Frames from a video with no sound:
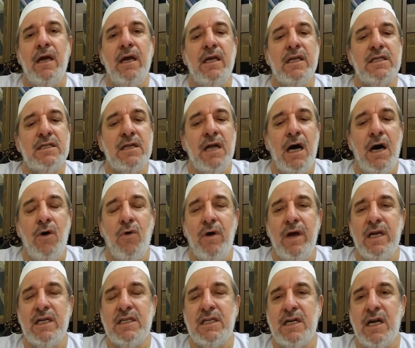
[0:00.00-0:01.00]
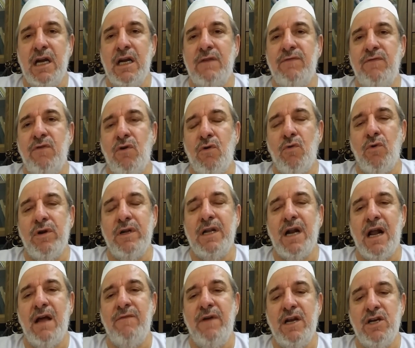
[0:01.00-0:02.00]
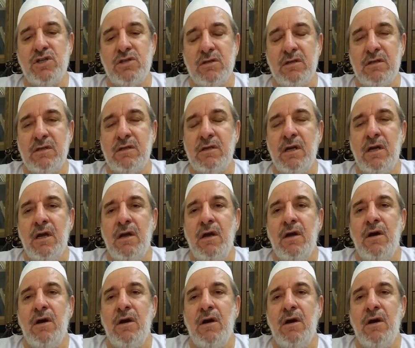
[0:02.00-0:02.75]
it's now a straightforward derivation